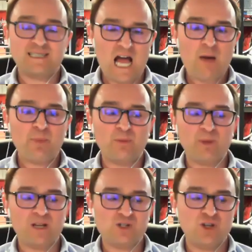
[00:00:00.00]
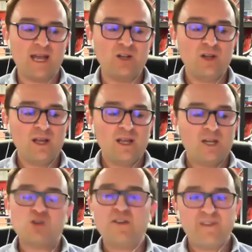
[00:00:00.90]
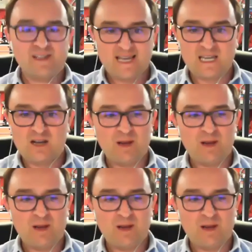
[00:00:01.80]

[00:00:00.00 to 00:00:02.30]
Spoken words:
to happen because you're getting, you know, chief executive